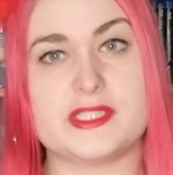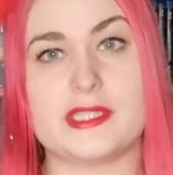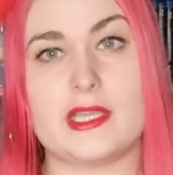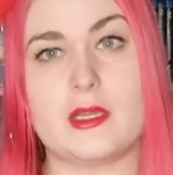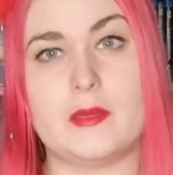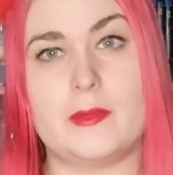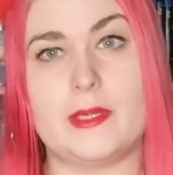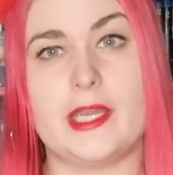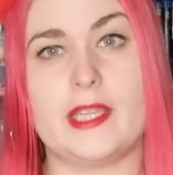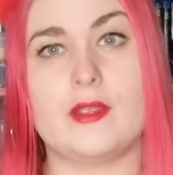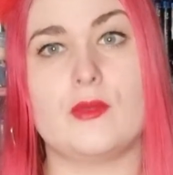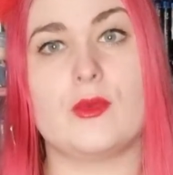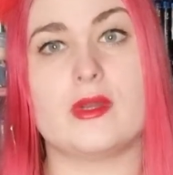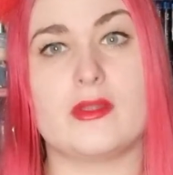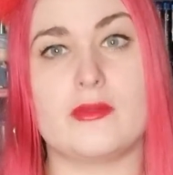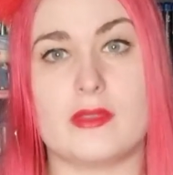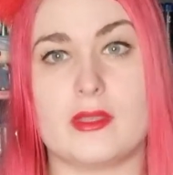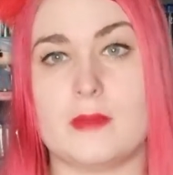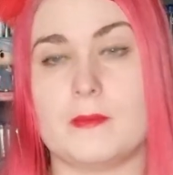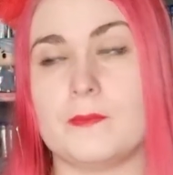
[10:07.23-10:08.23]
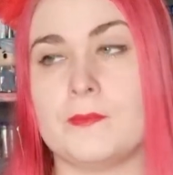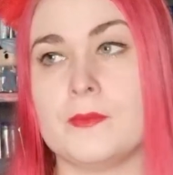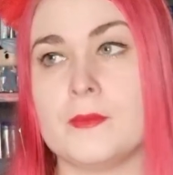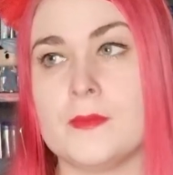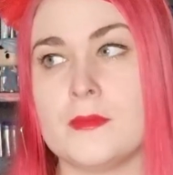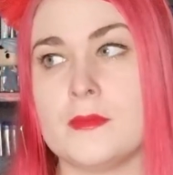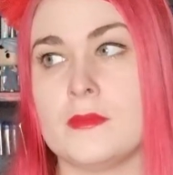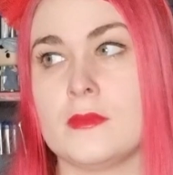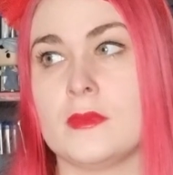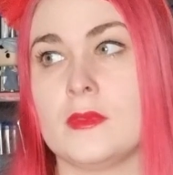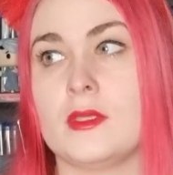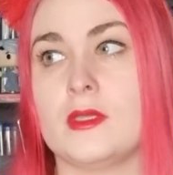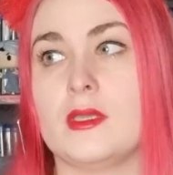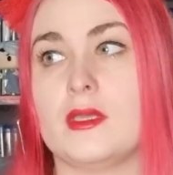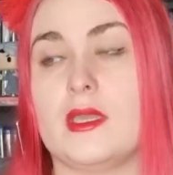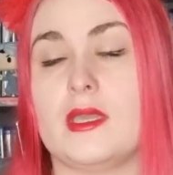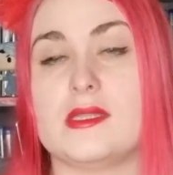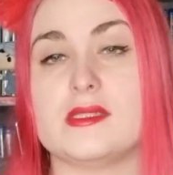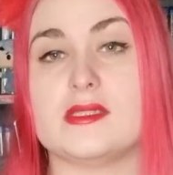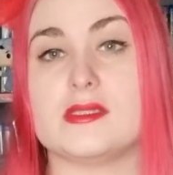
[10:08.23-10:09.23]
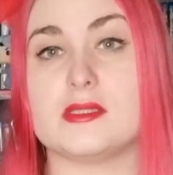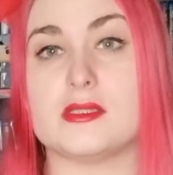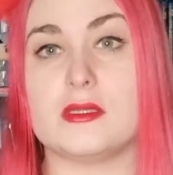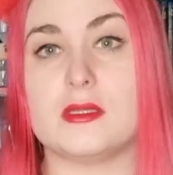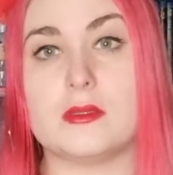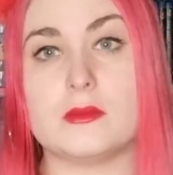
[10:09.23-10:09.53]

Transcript: celebrating, and one of them has